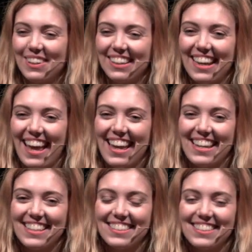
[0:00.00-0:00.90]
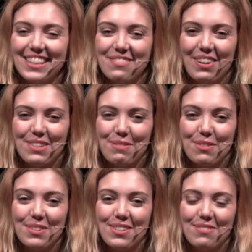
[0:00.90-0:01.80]
run a seed
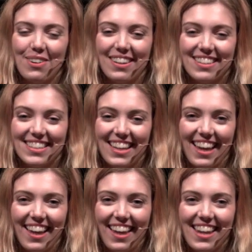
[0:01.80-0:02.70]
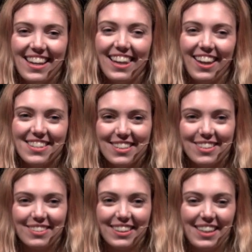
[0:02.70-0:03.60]
investment fund uh, in
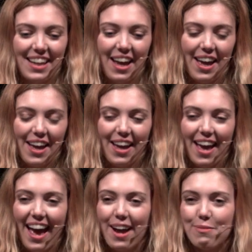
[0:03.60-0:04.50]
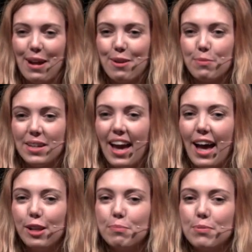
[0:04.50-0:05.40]
London uh, where we
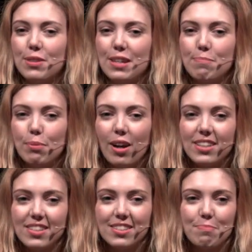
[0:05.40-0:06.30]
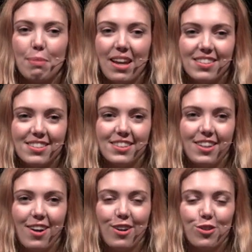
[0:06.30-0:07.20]
help the brightest and best
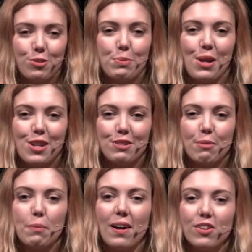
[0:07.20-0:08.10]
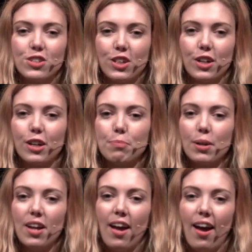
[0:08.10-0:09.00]
young entrepreneurs from around Europe
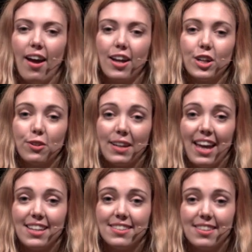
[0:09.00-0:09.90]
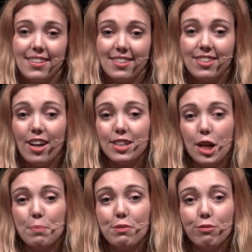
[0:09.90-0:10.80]
uh, create
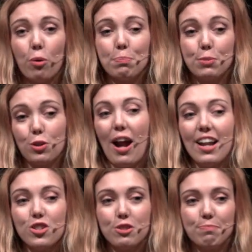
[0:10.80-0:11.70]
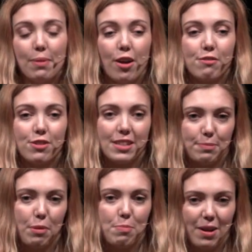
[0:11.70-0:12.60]
startups from scratch over a
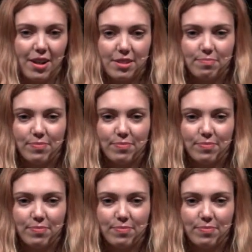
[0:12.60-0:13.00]
six-month period.